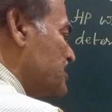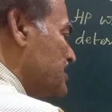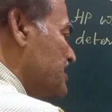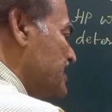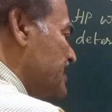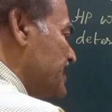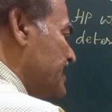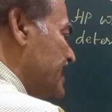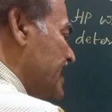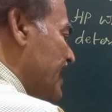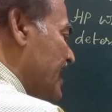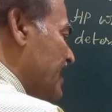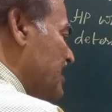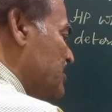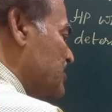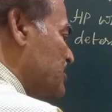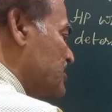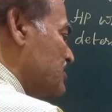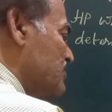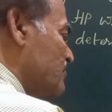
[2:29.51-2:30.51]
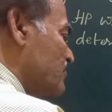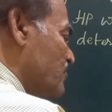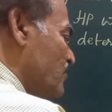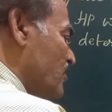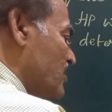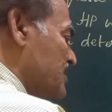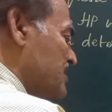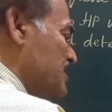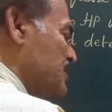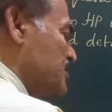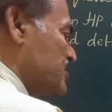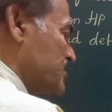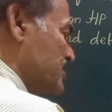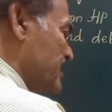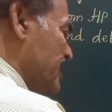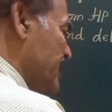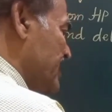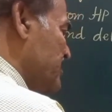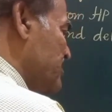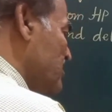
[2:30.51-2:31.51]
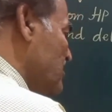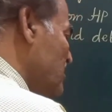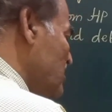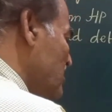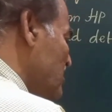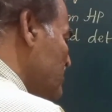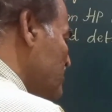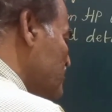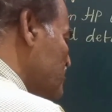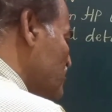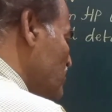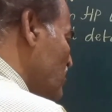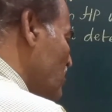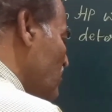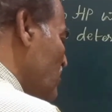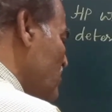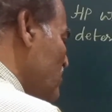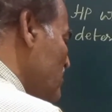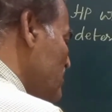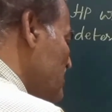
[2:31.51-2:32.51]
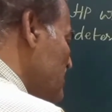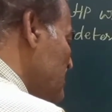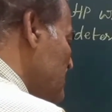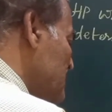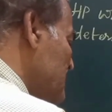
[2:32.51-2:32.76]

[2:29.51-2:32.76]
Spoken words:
D dash for this end. So